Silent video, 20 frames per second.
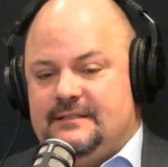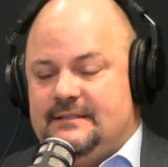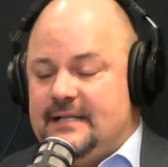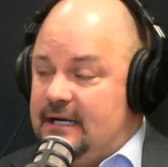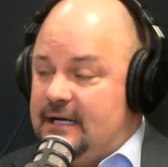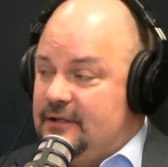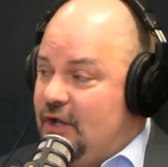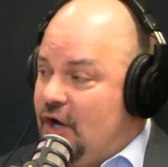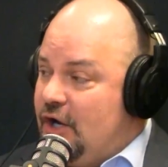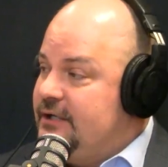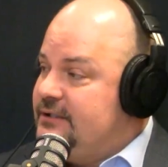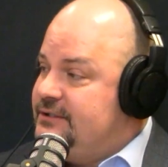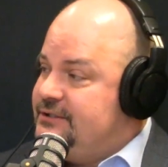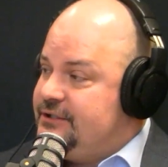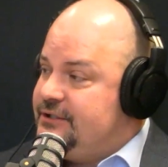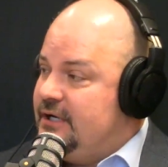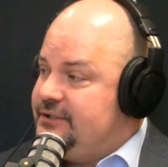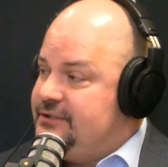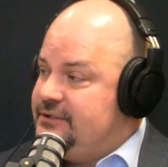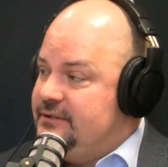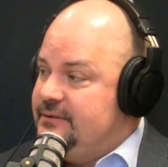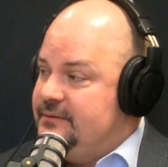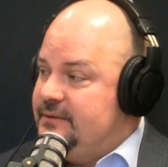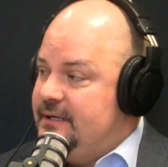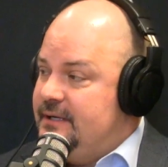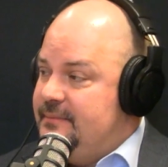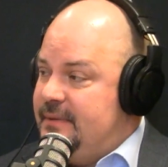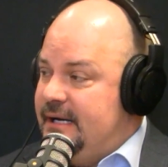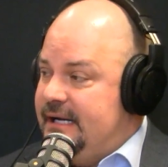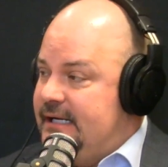not a large
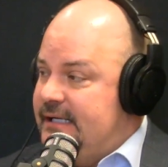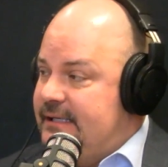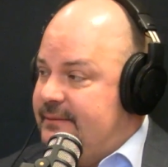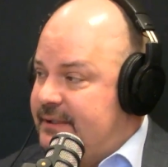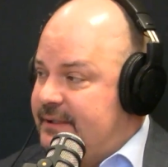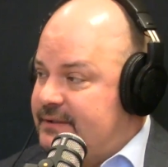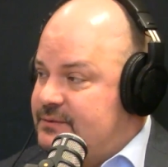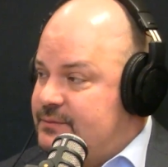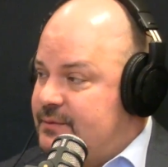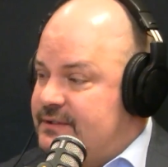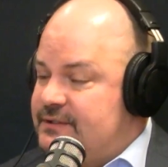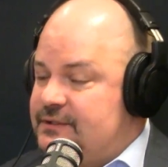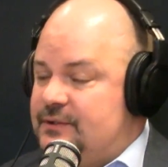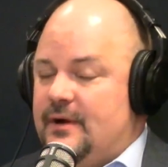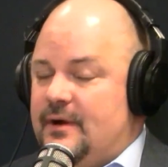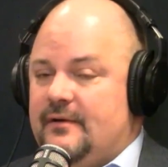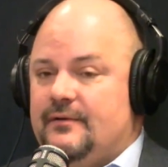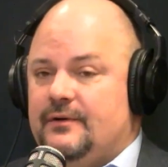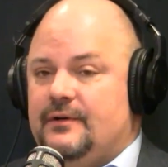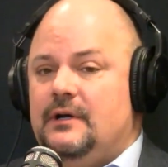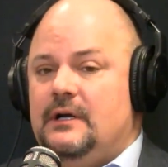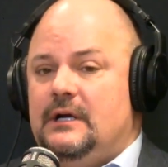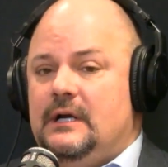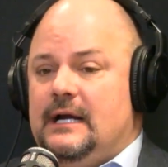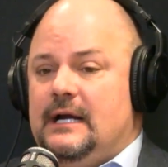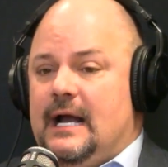structure by any means whatsoever.